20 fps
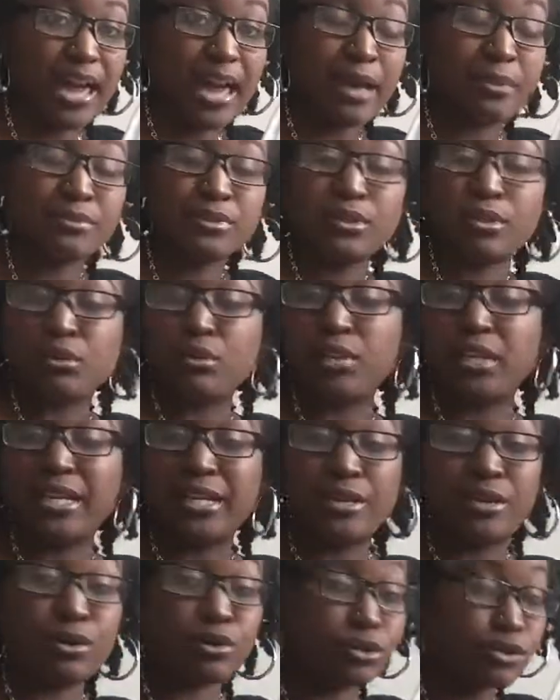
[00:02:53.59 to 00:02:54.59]
Absolutely
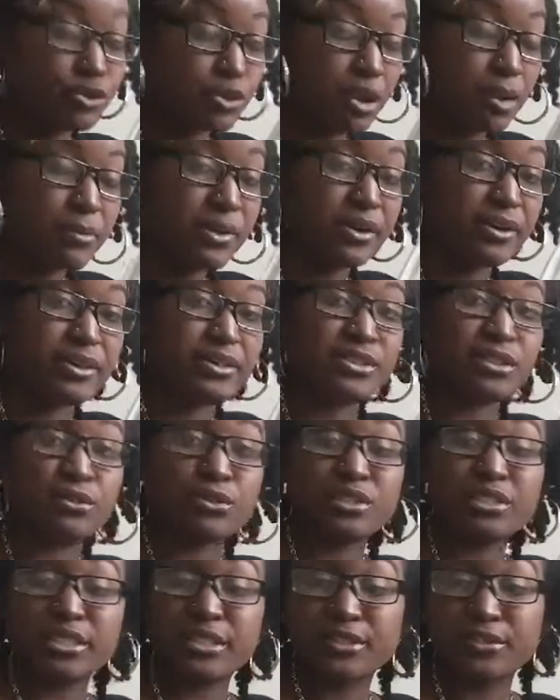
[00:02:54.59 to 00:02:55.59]
no strawberries, no
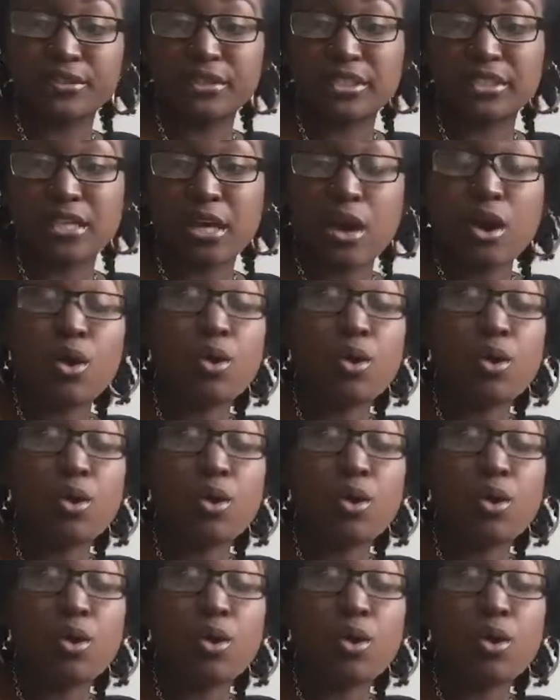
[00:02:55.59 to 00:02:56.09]
citrus,